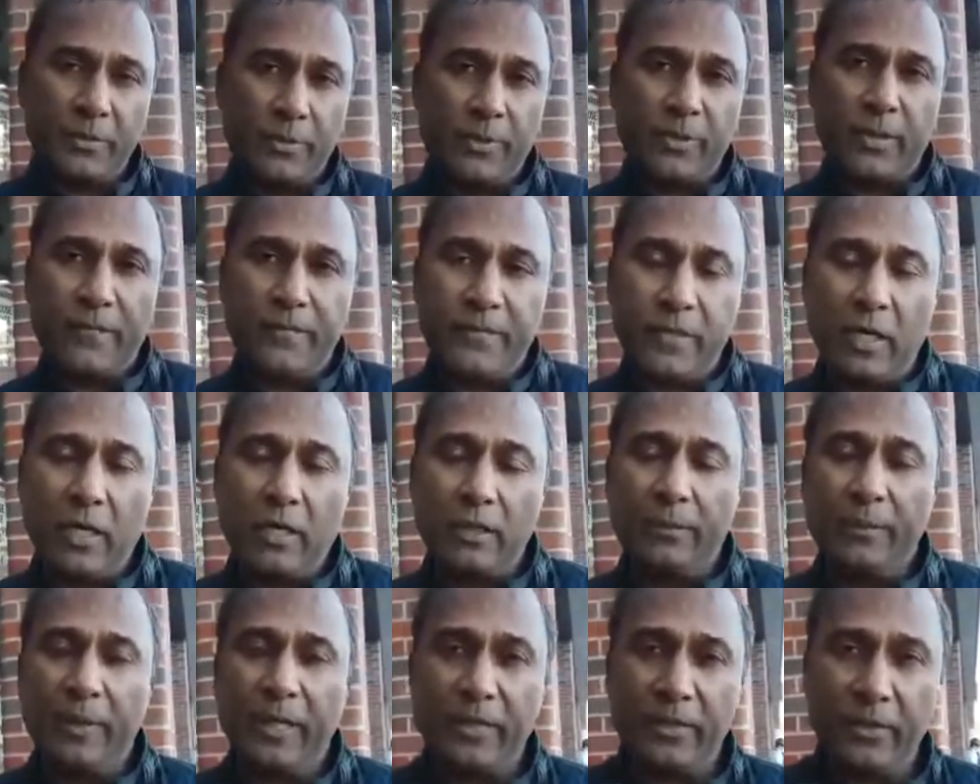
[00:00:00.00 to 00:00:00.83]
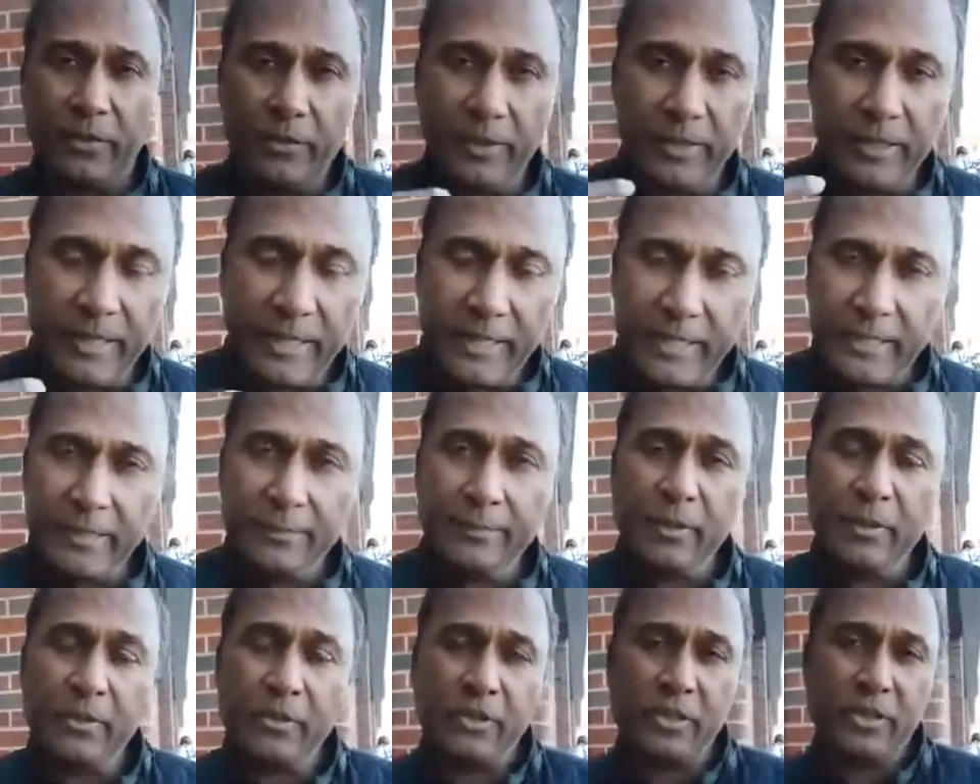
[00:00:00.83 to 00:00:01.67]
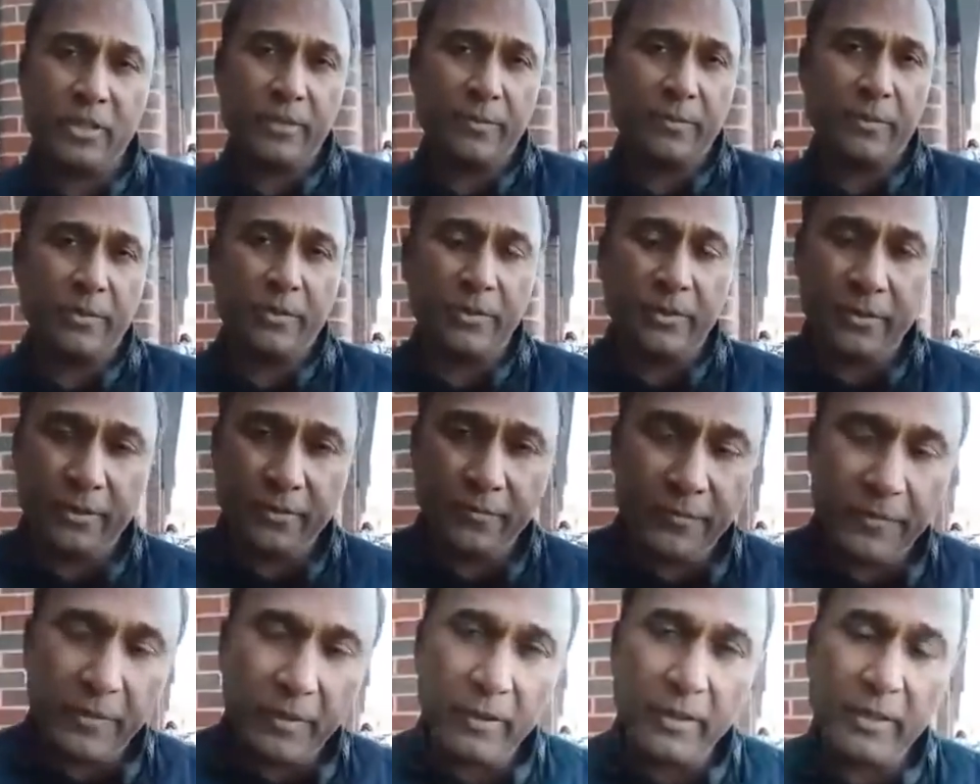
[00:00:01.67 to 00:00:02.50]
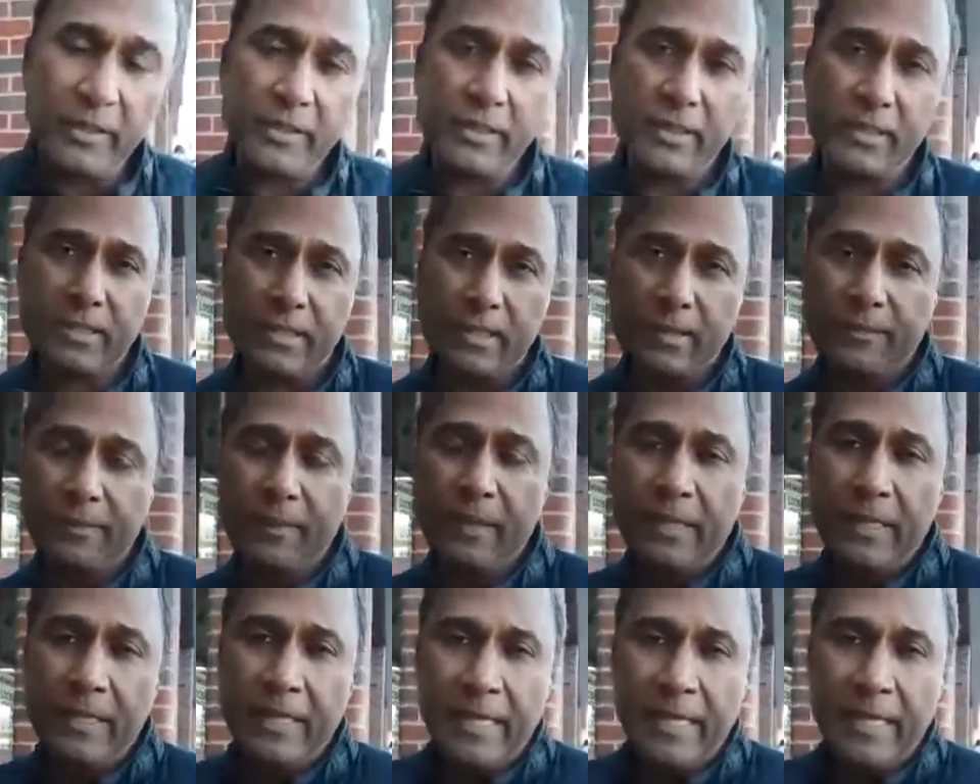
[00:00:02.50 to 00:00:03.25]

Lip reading: which I've talked about, your innate immune system, your interferon system,